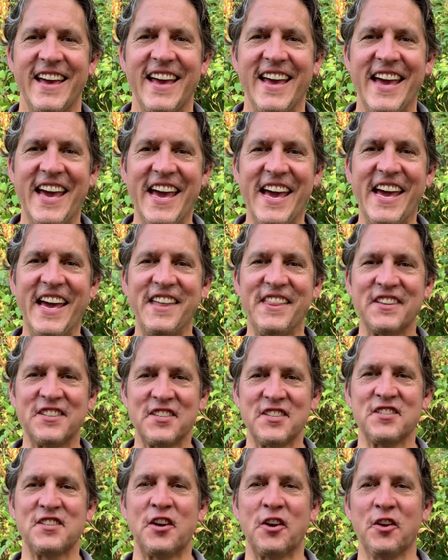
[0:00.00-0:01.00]
Hey, this
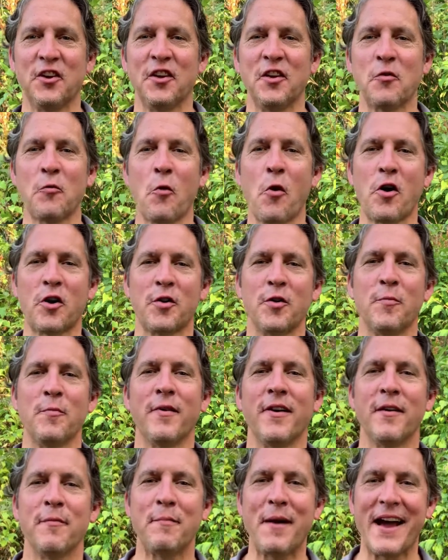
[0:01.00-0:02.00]
is Daryl and welcome
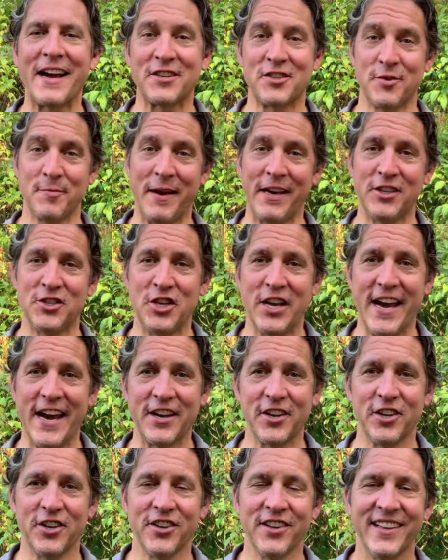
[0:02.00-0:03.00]
back to my
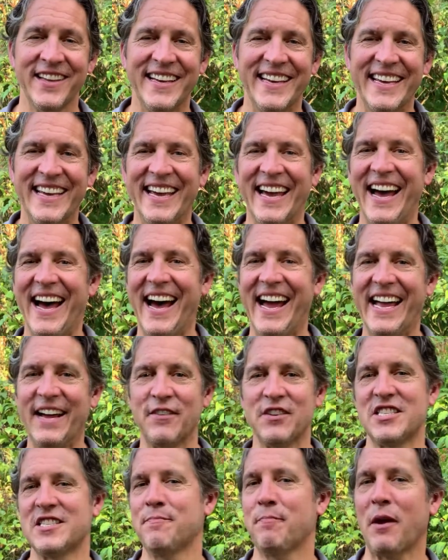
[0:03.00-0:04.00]
channel. I have a
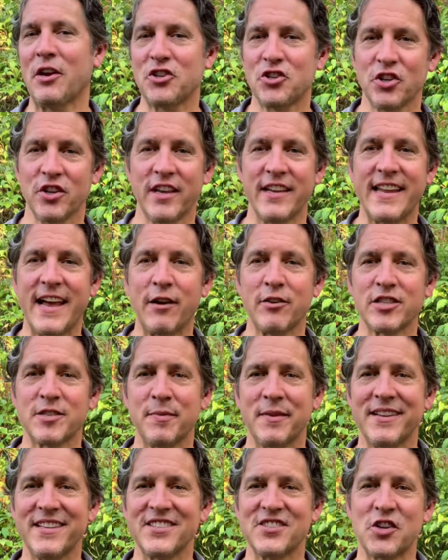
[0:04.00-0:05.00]
special
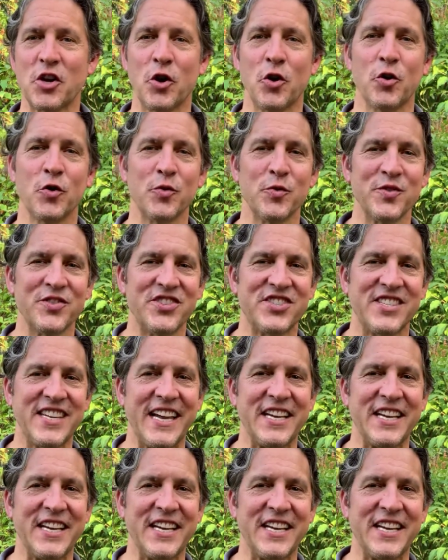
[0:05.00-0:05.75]
announcement, so stay